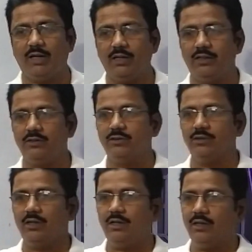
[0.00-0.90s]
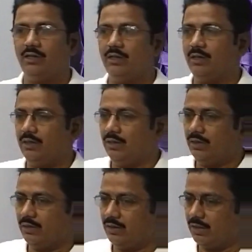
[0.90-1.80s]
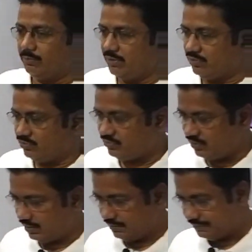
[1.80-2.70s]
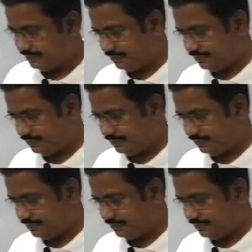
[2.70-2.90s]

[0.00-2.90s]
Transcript: Island in the Arabian Sea.